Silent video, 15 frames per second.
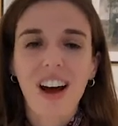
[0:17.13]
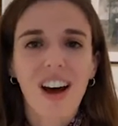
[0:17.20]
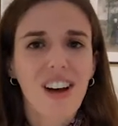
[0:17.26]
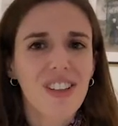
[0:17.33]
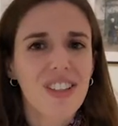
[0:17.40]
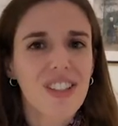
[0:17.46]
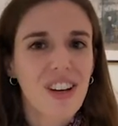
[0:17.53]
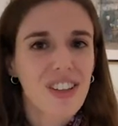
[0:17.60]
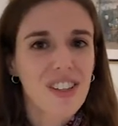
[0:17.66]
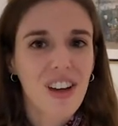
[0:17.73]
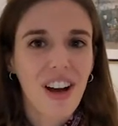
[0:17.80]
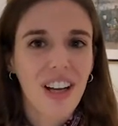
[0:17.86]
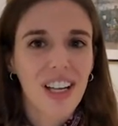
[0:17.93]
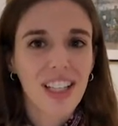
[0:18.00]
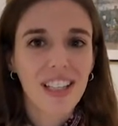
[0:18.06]
I'll start
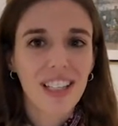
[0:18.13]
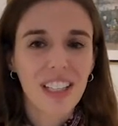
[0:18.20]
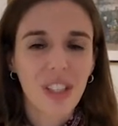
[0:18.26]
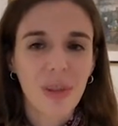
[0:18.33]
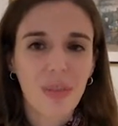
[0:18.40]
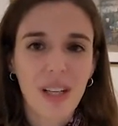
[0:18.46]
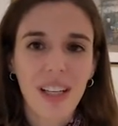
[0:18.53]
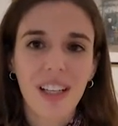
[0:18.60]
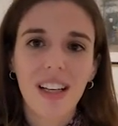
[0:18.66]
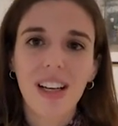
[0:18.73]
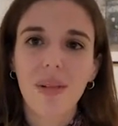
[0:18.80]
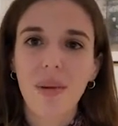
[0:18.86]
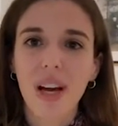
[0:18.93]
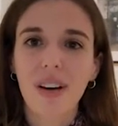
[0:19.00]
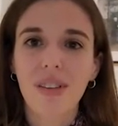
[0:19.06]
talking a little bit
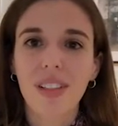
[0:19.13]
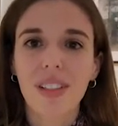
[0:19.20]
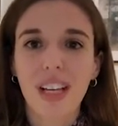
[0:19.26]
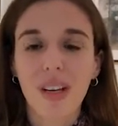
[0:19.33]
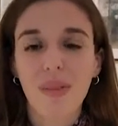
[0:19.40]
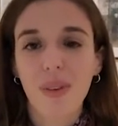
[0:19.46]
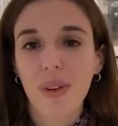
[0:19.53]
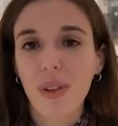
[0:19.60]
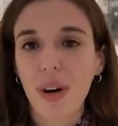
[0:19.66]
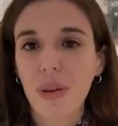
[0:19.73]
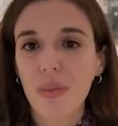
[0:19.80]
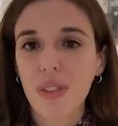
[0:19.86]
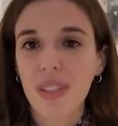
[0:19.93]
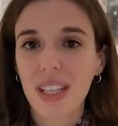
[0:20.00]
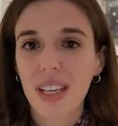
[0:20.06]
about the Danforth Art
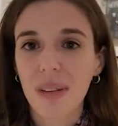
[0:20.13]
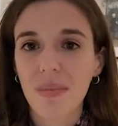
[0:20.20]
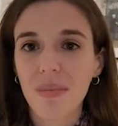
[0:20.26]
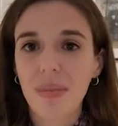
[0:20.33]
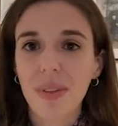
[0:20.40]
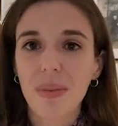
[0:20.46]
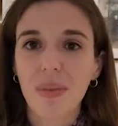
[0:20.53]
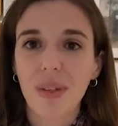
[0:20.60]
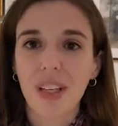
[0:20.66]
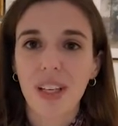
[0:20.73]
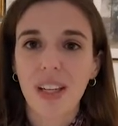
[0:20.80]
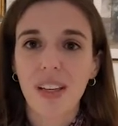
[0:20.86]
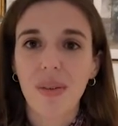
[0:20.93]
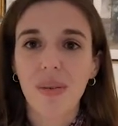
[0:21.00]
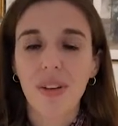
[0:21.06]
Museum.
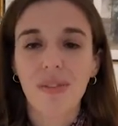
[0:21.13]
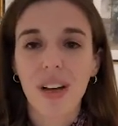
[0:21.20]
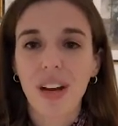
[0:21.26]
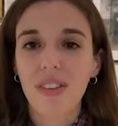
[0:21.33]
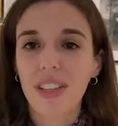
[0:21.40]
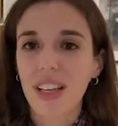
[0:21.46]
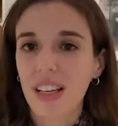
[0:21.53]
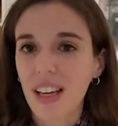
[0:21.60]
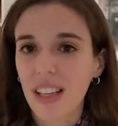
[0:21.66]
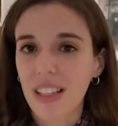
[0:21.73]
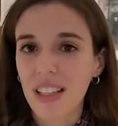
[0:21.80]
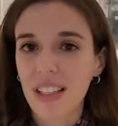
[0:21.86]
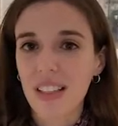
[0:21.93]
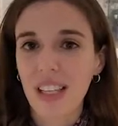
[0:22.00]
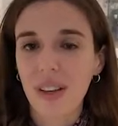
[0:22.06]
We were founded in
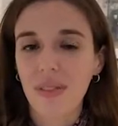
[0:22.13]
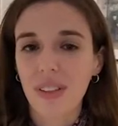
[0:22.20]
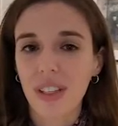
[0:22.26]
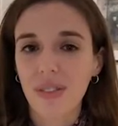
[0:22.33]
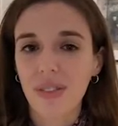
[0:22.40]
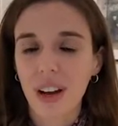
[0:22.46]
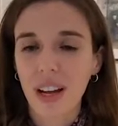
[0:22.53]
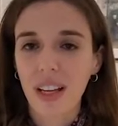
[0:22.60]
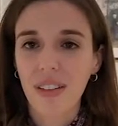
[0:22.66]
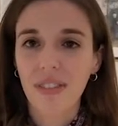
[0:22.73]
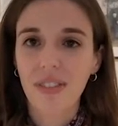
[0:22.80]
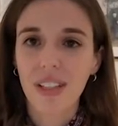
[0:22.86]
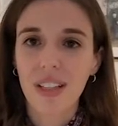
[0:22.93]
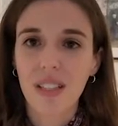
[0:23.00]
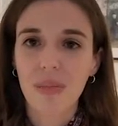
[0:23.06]

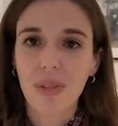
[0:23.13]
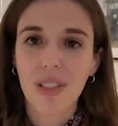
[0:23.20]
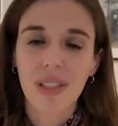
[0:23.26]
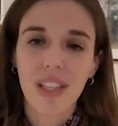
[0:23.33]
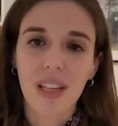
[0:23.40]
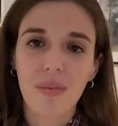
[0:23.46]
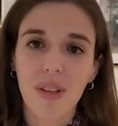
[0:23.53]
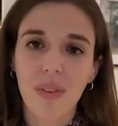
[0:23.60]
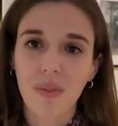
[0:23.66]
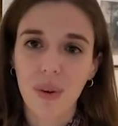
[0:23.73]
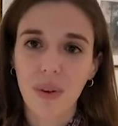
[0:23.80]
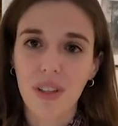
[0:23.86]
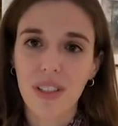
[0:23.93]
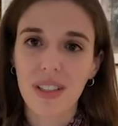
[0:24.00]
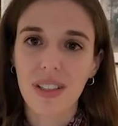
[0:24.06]
1975 as a museum that
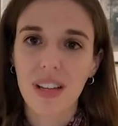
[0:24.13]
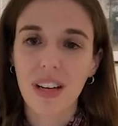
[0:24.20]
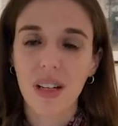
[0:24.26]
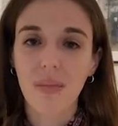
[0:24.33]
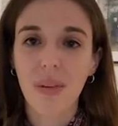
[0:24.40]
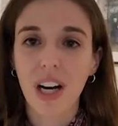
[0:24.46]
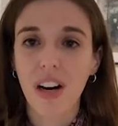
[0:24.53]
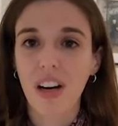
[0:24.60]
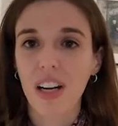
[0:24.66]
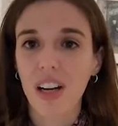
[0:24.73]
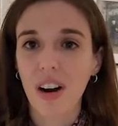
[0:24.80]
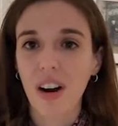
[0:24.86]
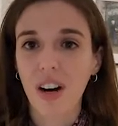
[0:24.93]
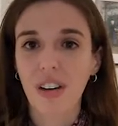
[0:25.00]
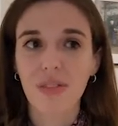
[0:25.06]
focuses on American
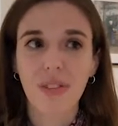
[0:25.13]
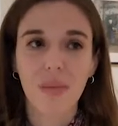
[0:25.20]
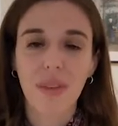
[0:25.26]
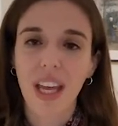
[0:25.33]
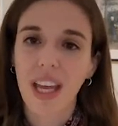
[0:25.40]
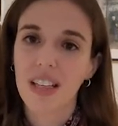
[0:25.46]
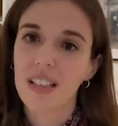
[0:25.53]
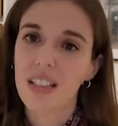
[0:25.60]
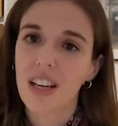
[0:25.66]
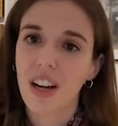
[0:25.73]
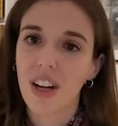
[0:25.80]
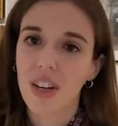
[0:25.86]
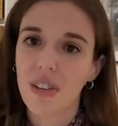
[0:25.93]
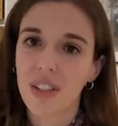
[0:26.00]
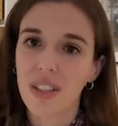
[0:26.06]
art from the
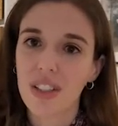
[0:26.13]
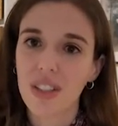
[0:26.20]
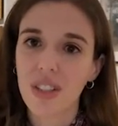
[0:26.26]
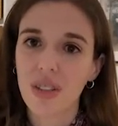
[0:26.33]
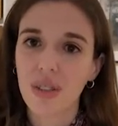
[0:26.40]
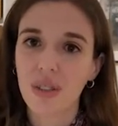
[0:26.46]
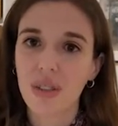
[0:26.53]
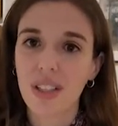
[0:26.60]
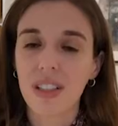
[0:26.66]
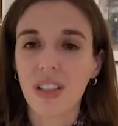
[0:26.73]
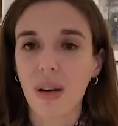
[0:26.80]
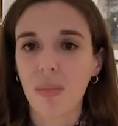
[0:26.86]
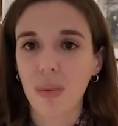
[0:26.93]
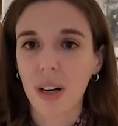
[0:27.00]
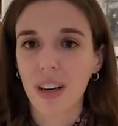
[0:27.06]
1800s to
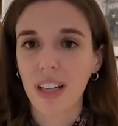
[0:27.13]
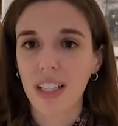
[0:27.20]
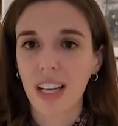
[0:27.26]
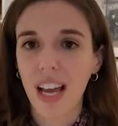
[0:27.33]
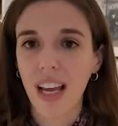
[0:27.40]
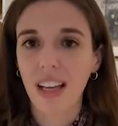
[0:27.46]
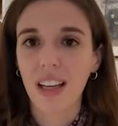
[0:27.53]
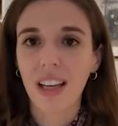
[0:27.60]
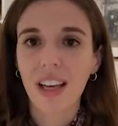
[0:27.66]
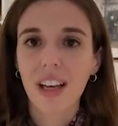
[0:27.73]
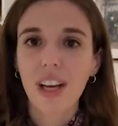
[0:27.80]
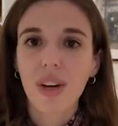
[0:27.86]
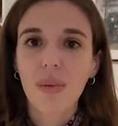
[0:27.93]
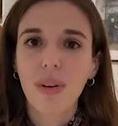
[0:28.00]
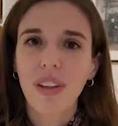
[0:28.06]
contemporary day,
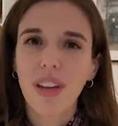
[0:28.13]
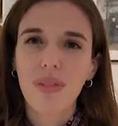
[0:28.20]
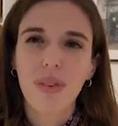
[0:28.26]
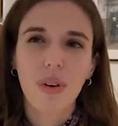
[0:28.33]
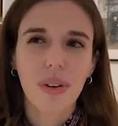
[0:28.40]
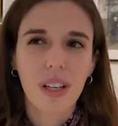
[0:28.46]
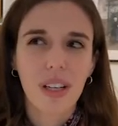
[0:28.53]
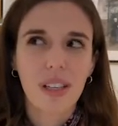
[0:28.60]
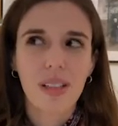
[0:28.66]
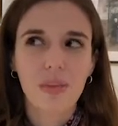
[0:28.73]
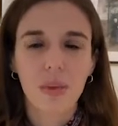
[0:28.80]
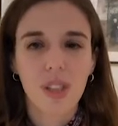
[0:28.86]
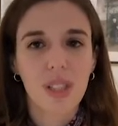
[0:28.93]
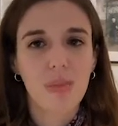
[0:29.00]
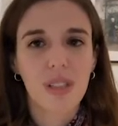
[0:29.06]
with a focus
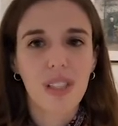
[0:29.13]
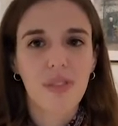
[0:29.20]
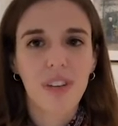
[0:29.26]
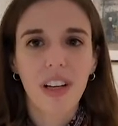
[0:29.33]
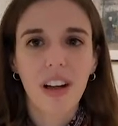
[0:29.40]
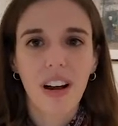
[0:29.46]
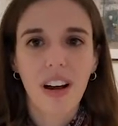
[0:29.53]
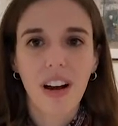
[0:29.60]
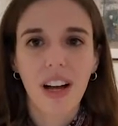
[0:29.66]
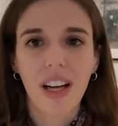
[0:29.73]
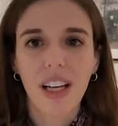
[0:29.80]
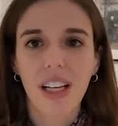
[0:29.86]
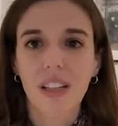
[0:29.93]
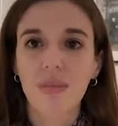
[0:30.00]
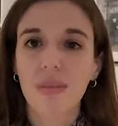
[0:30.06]
more specific
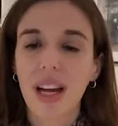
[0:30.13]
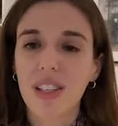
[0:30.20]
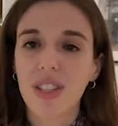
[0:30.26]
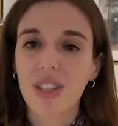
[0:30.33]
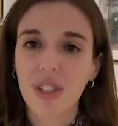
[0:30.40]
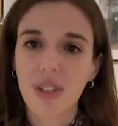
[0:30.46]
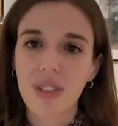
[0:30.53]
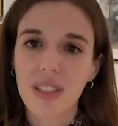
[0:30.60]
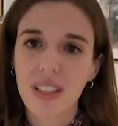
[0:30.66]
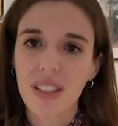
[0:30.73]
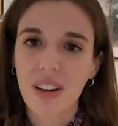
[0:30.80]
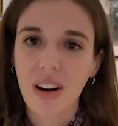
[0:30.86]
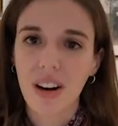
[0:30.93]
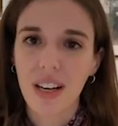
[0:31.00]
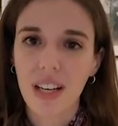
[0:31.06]
on Massachusetts
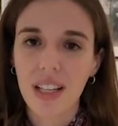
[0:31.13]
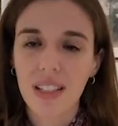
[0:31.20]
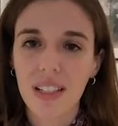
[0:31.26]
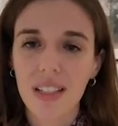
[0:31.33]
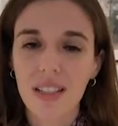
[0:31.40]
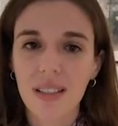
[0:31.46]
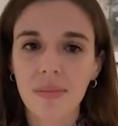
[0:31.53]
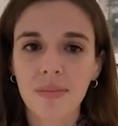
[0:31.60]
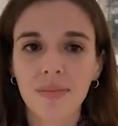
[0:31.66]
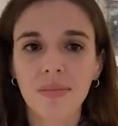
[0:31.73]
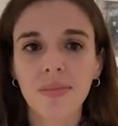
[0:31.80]
artists.